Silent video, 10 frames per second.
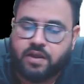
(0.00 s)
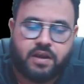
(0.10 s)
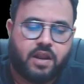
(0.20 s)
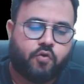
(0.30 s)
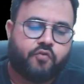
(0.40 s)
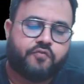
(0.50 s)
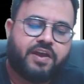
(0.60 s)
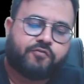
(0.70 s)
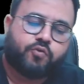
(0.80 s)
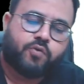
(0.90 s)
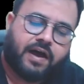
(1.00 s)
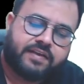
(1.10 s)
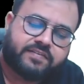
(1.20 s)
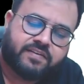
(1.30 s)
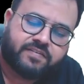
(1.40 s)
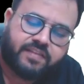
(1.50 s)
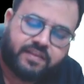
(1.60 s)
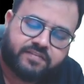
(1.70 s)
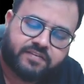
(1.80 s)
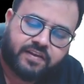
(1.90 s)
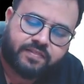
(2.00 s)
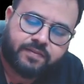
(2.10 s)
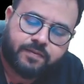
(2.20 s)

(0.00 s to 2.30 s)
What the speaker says: now we have to assess their strength.